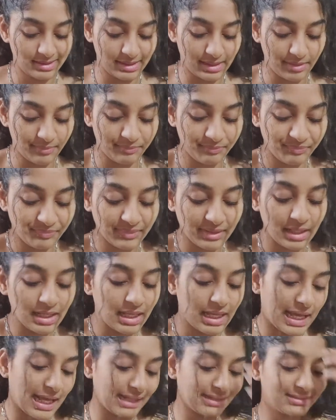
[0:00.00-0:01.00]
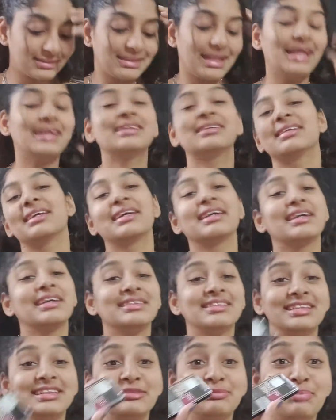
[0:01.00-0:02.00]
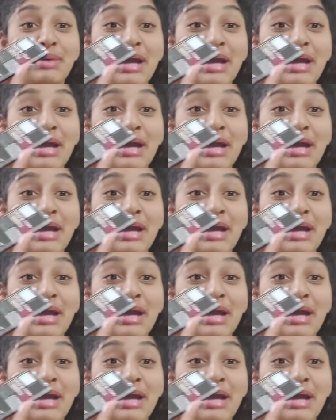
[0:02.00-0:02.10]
yeah. And the next thing is this